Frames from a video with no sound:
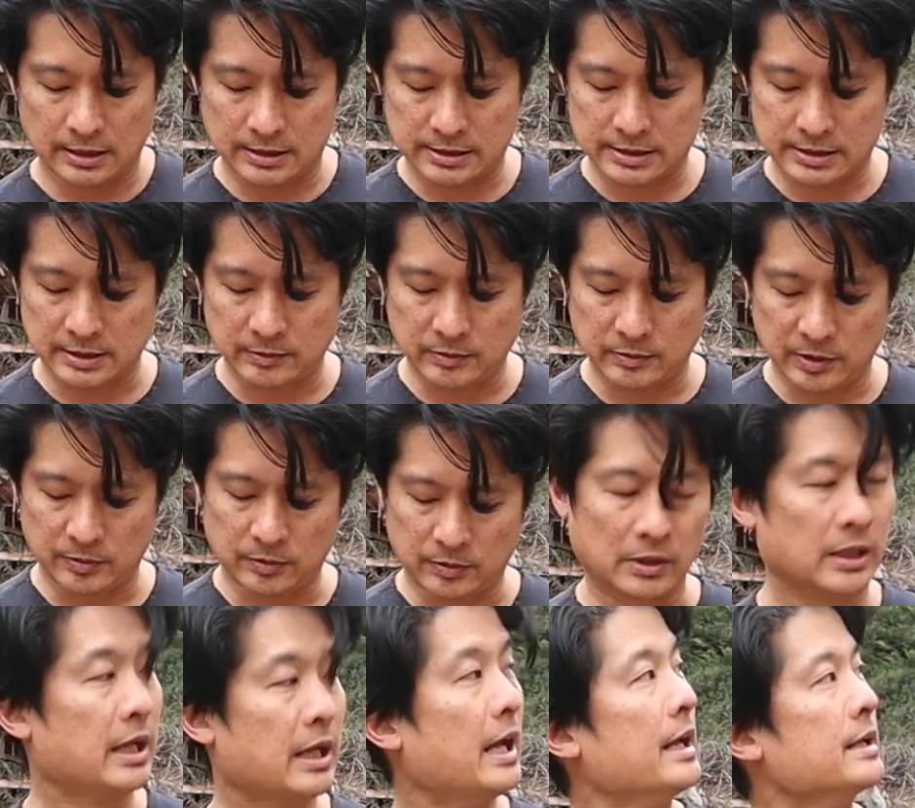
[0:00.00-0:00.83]
Some
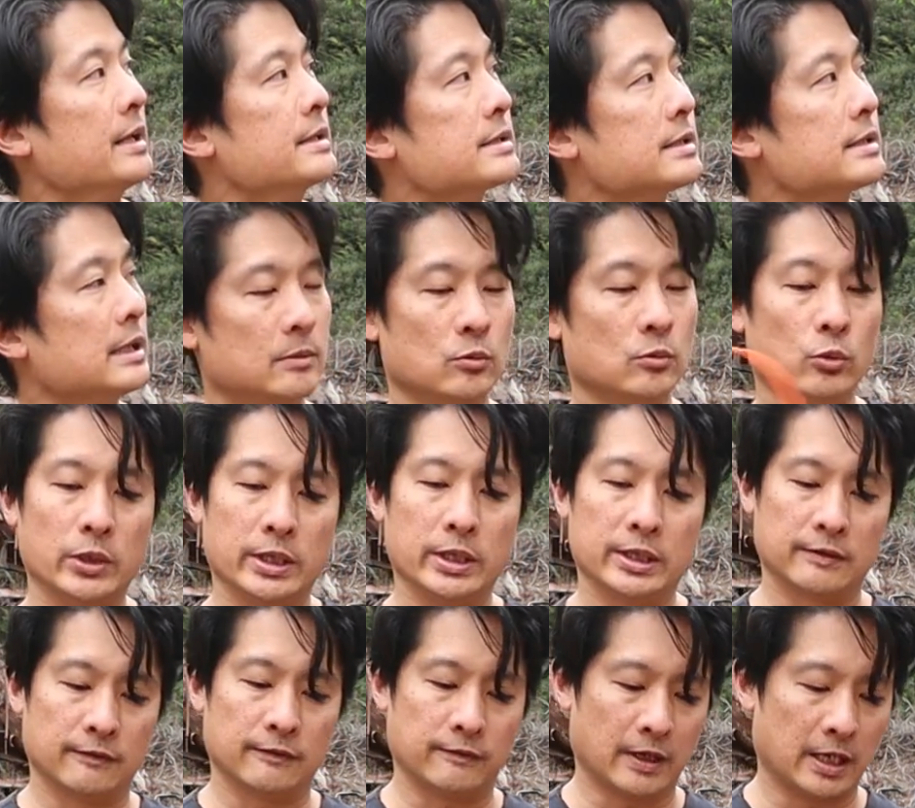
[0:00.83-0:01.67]
people had some
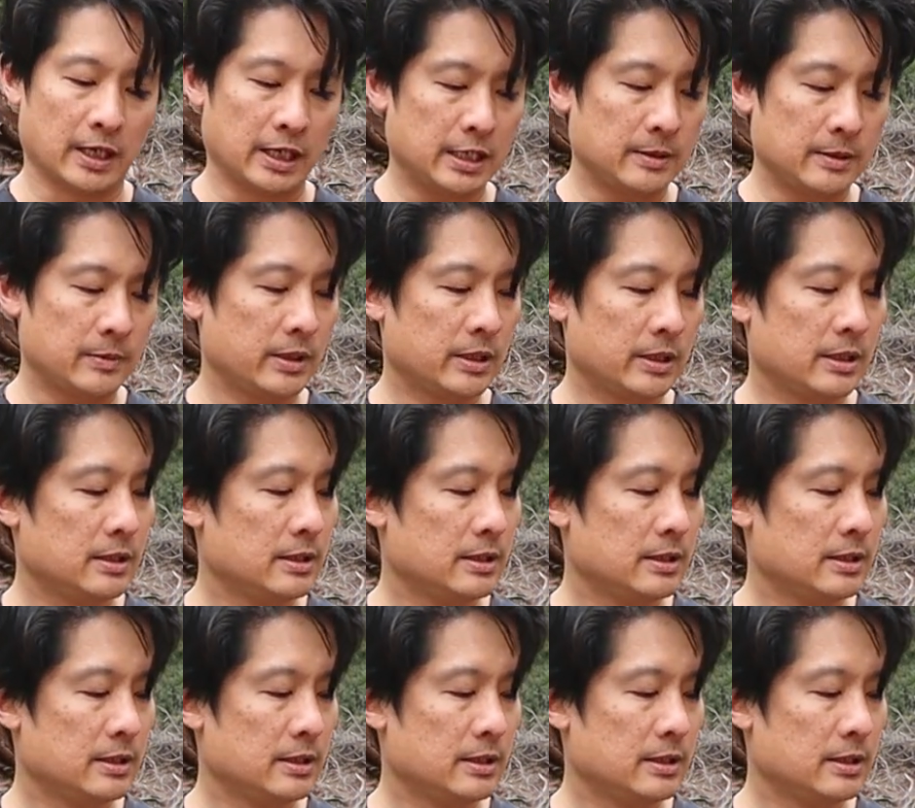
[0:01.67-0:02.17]
with vibe